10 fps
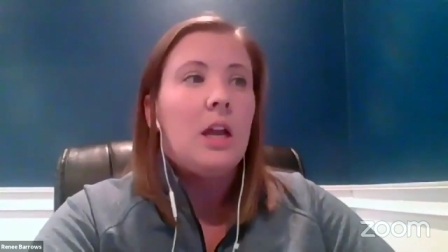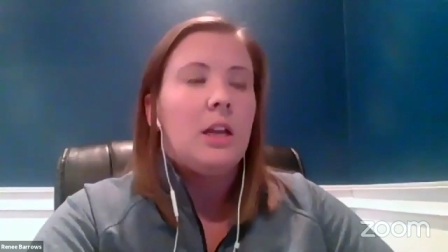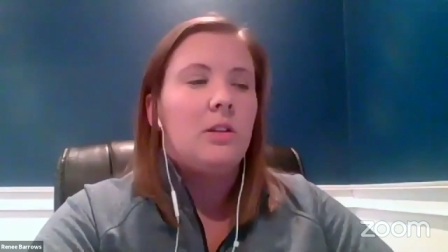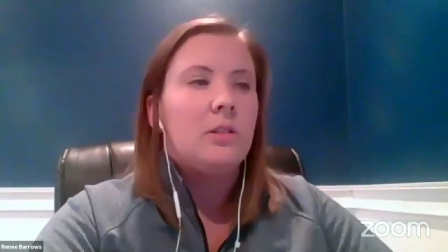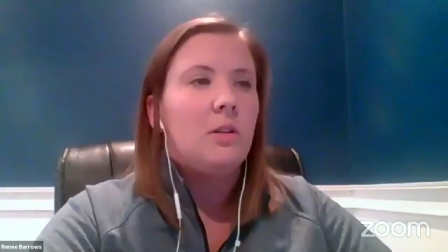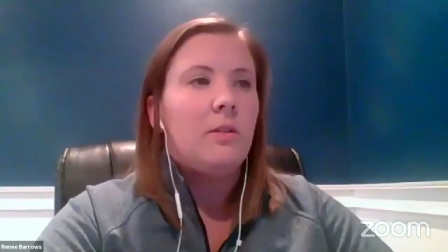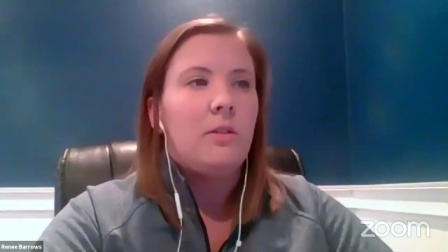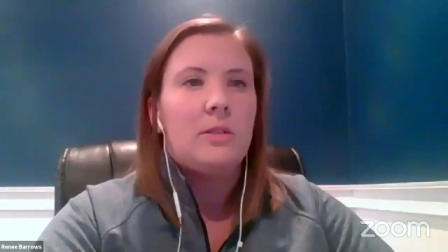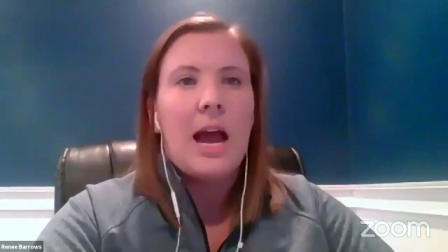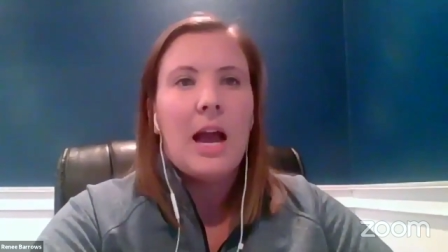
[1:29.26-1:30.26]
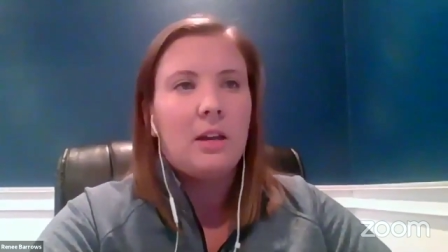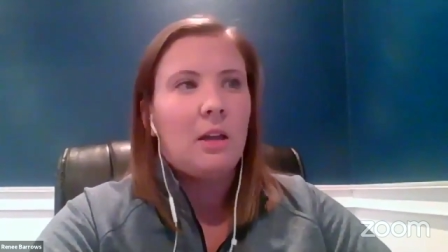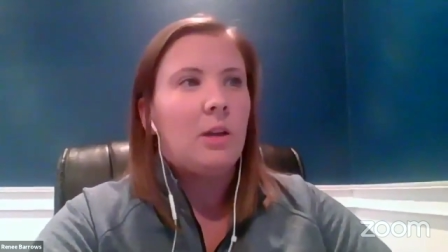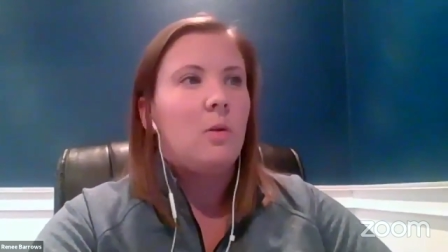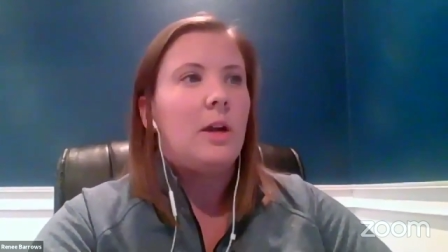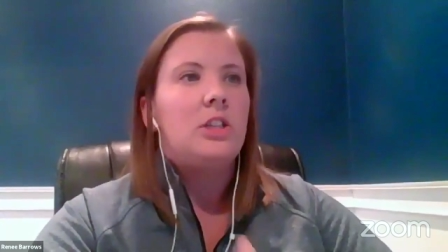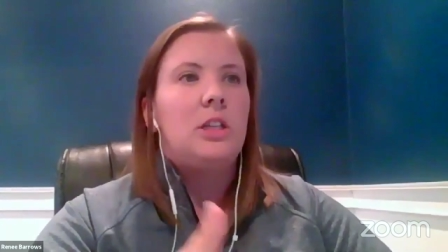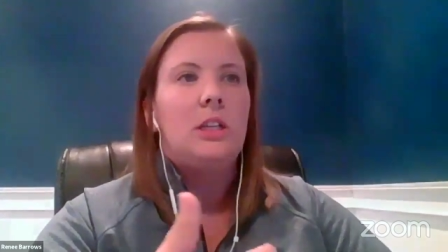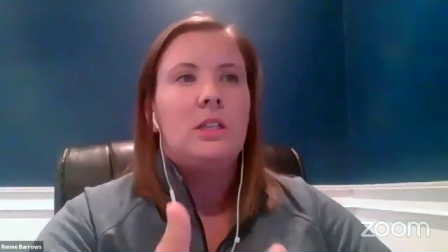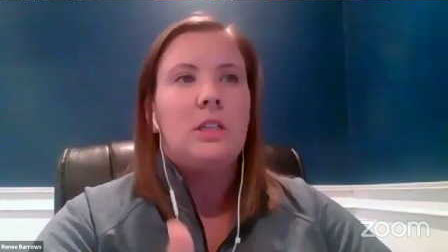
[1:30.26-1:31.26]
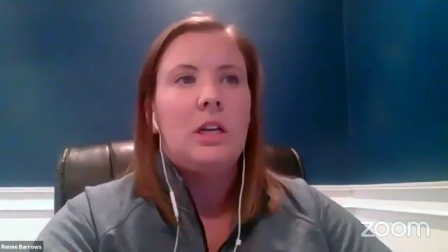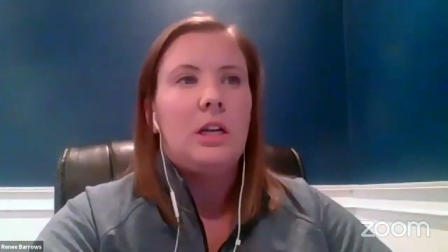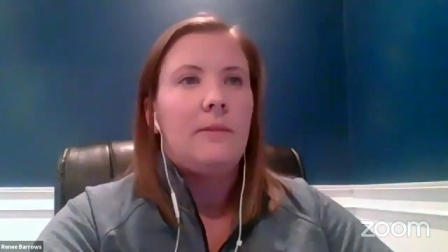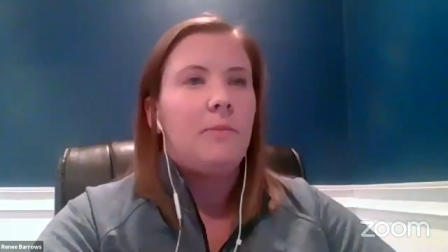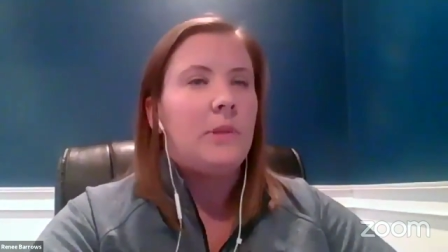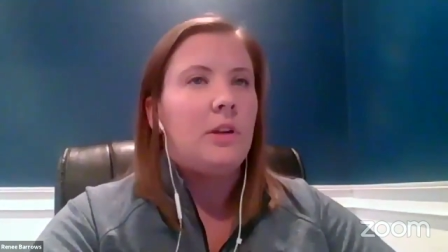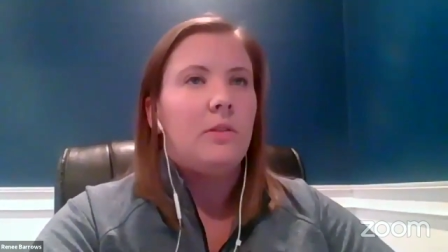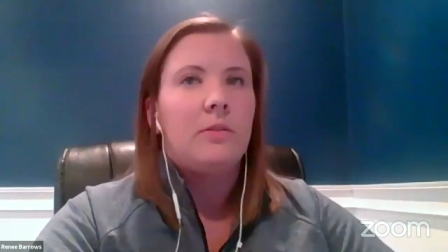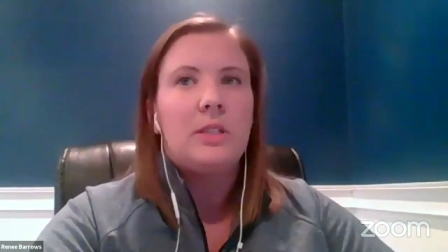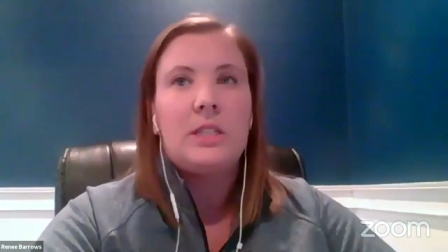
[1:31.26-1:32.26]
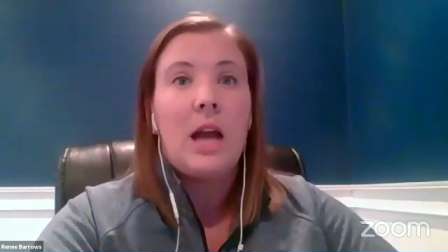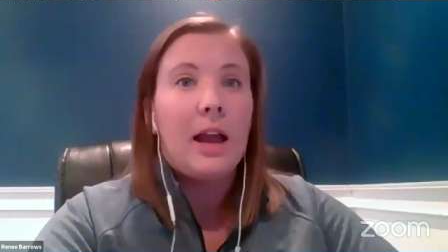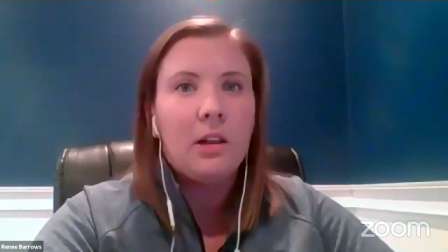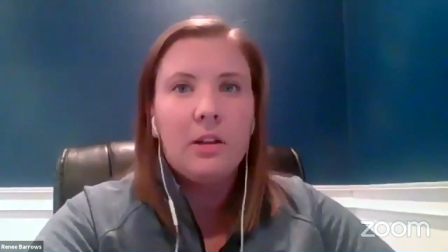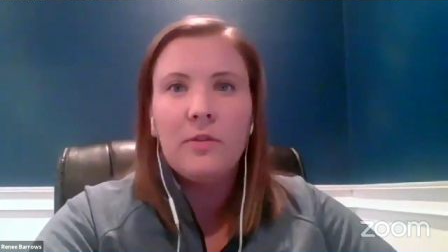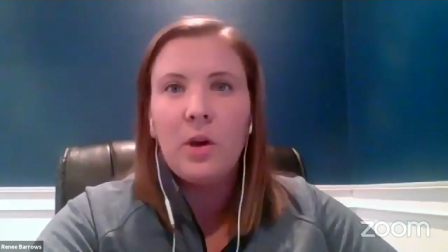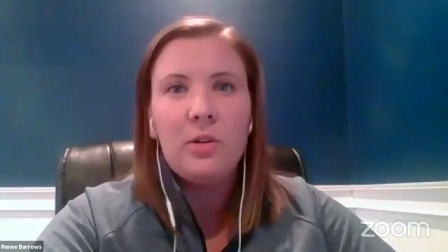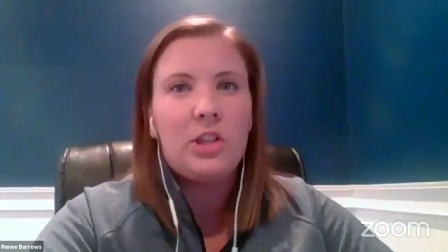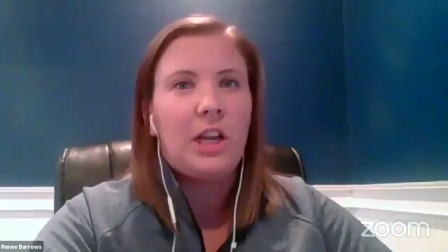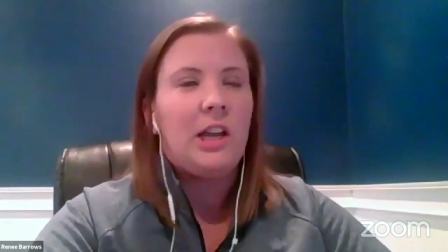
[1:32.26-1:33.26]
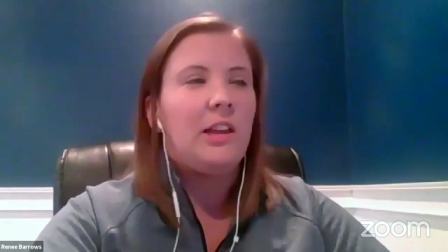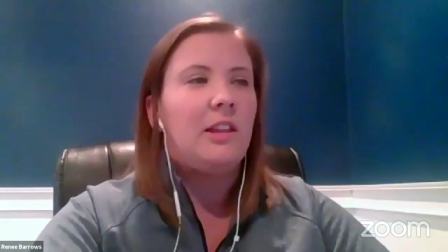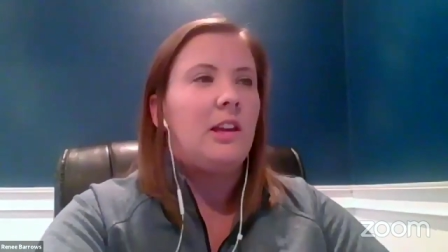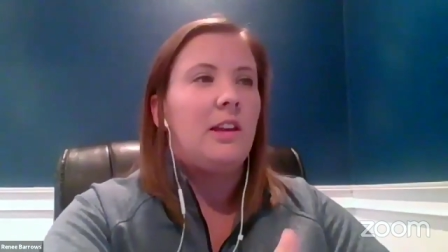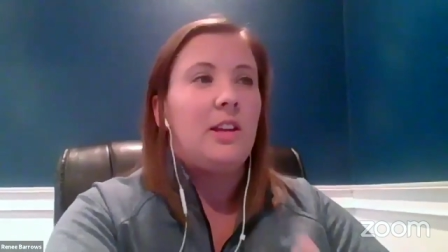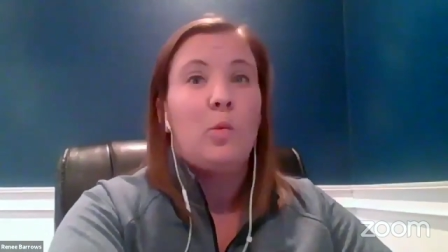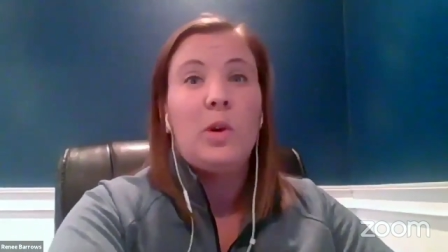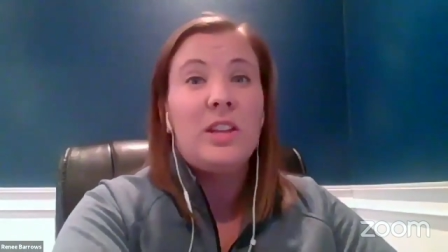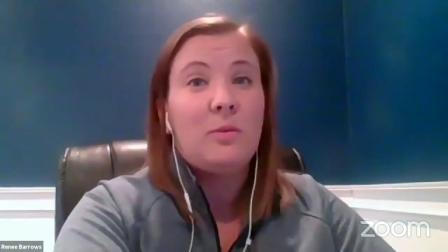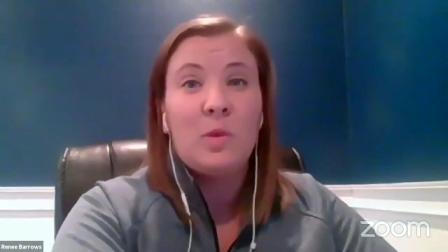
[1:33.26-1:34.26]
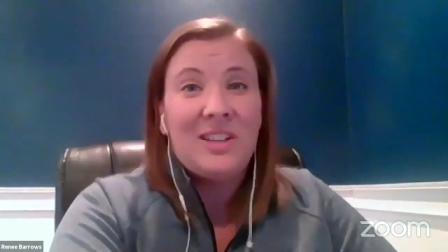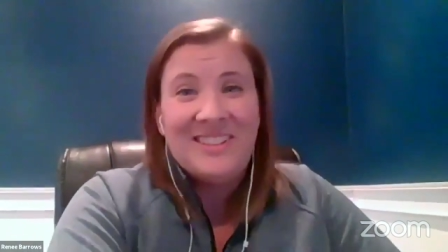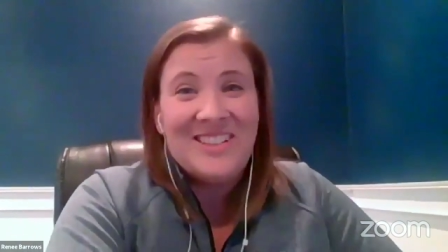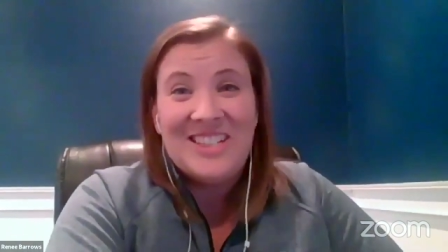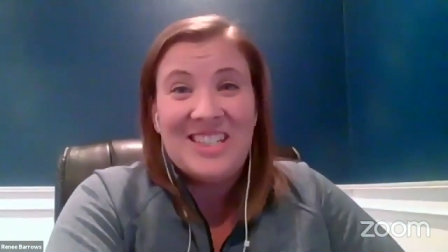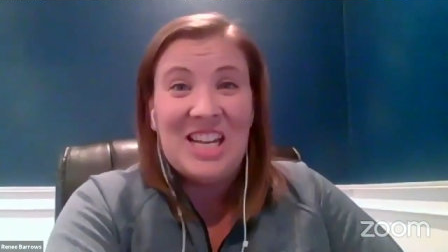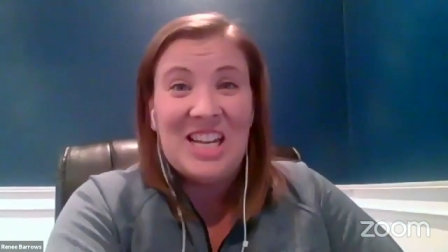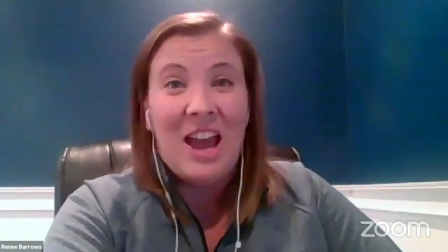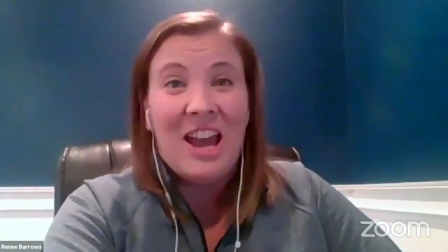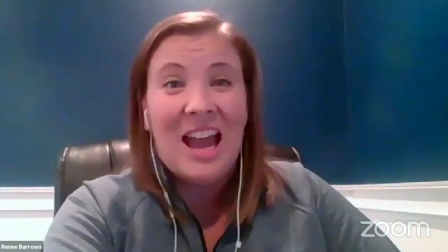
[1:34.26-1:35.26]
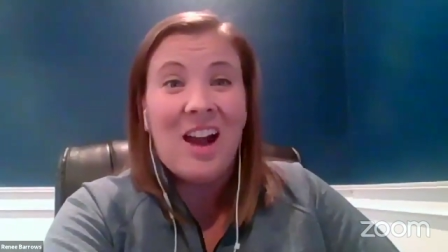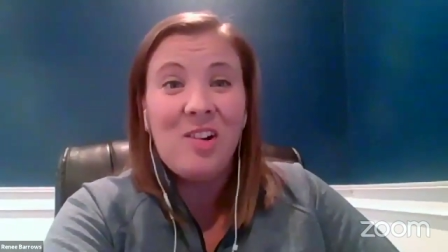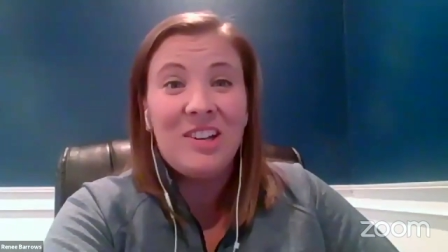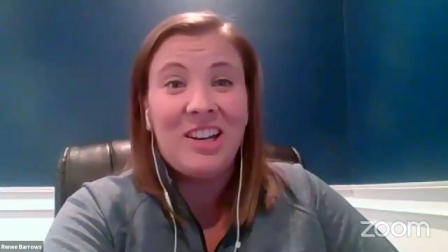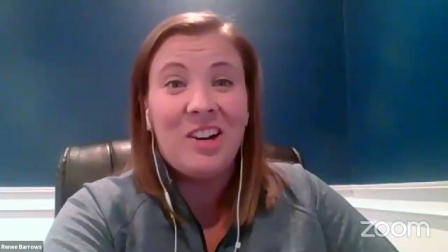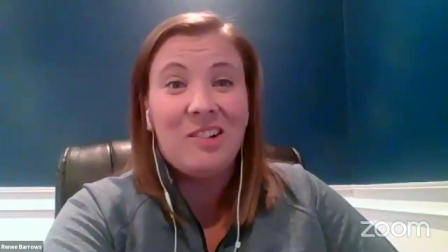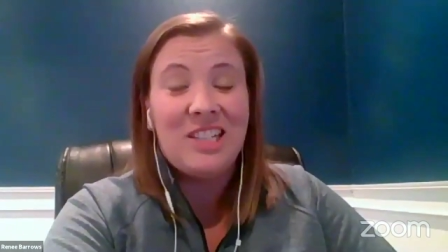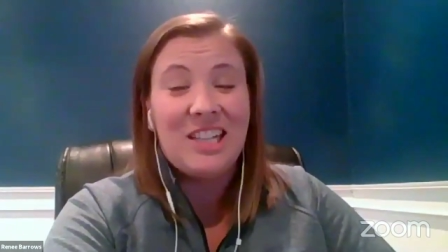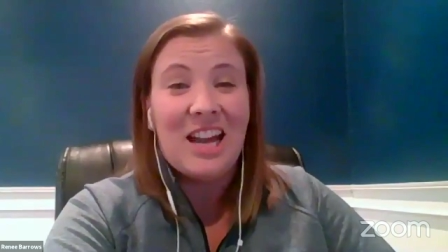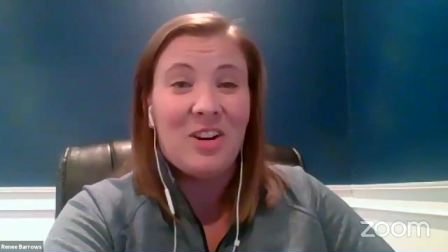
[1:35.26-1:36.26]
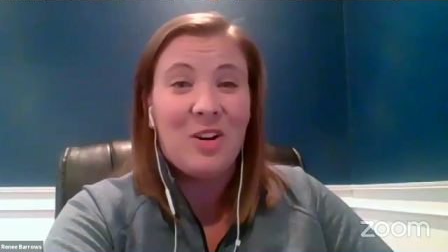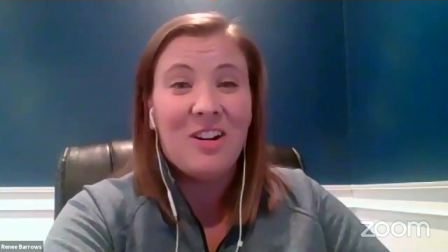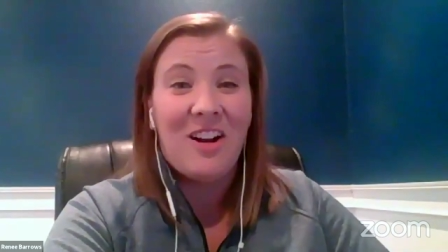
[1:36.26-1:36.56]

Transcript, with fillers: you know so those academic questions the you know style of coaching the you know what are the what does the team hang out you know together